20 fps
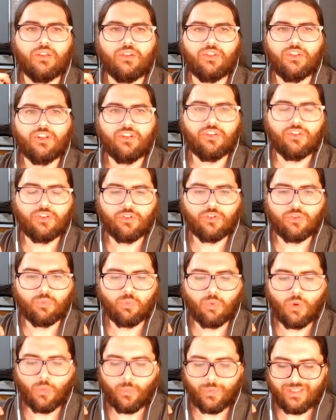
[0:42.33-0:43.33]
This is
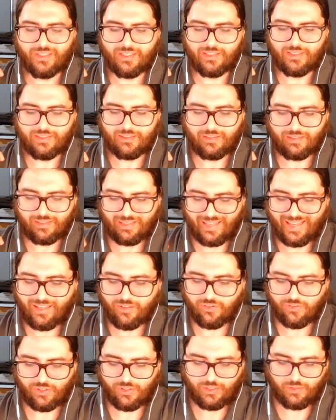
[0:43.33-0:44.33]
what we did
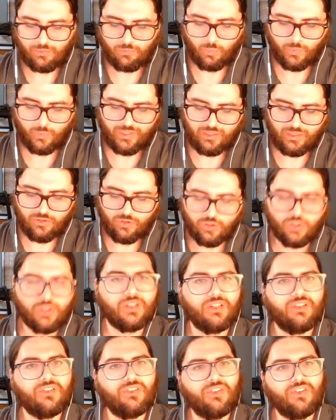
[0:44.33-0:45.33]
last time. We took
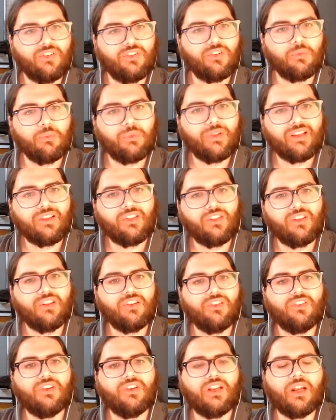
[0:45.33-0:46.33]
a system like
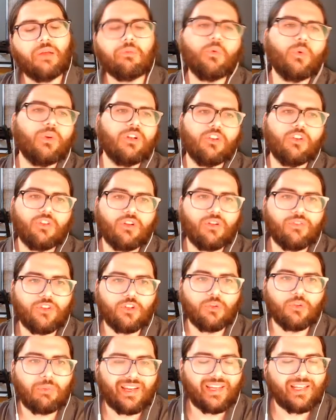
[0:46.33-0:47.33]
this, and I'm going to solve
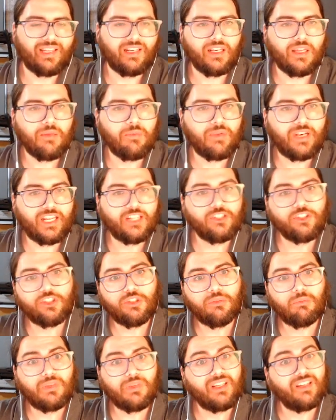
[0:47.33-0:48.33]
this by
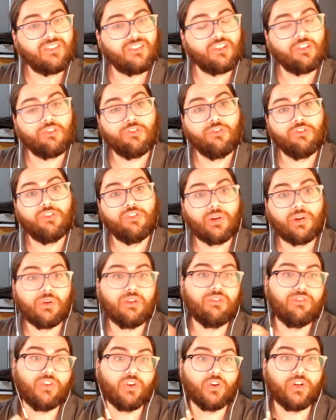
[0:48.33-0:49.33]
elimination because it's very,
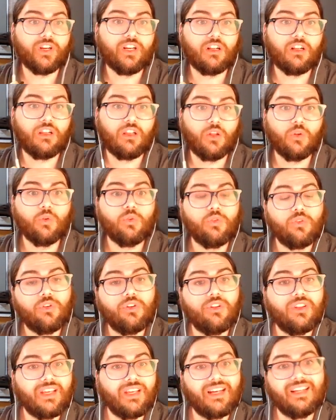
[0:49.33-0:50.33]
very close to
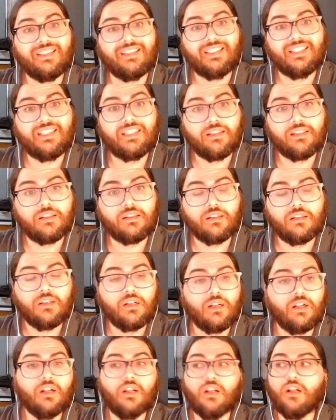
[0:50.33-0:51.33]
the idea
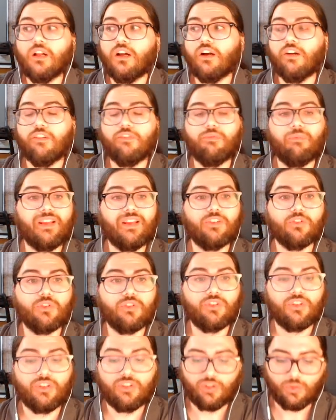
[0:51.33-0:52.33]
of
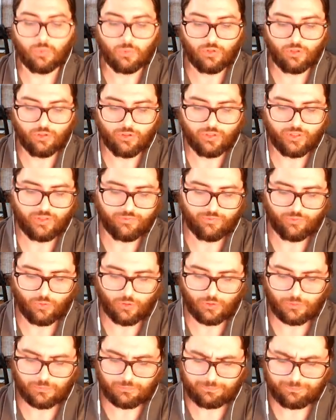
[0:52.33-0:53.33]
matrices that we're looking
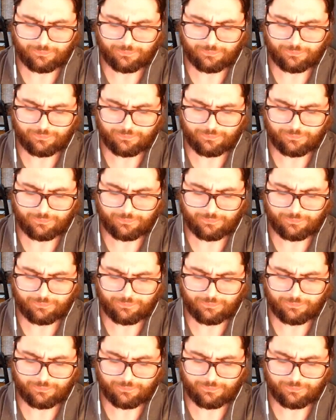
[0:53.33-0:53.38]
for.